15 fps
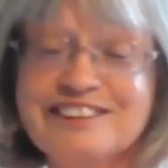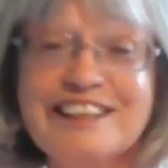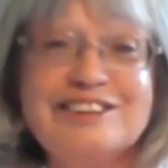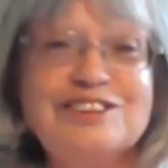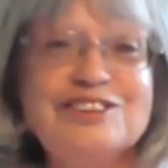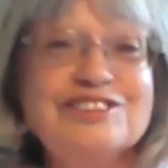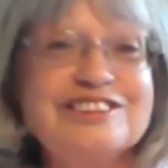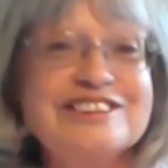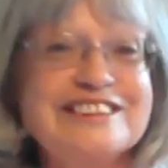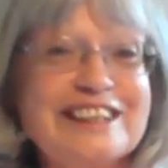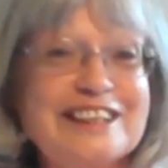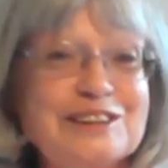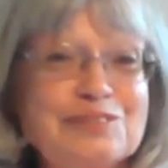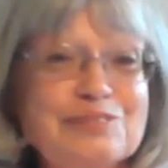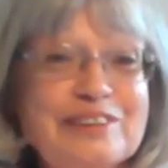Dad used to
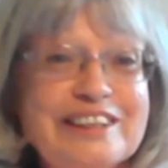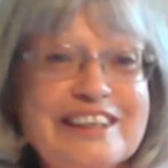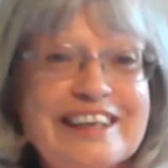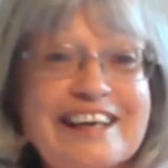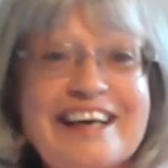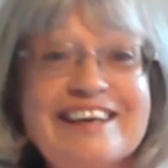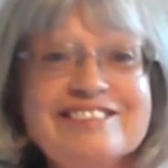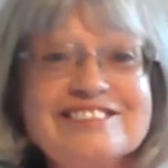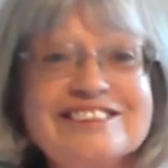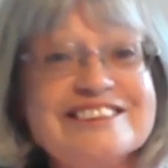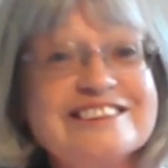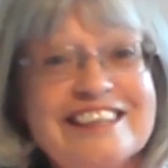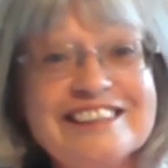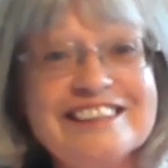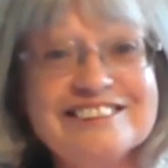say to me, count
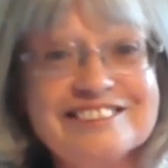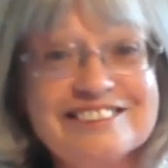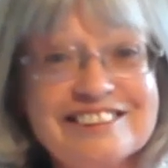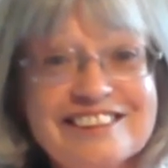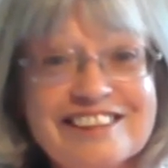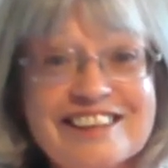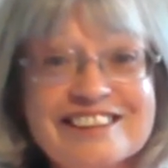to 10.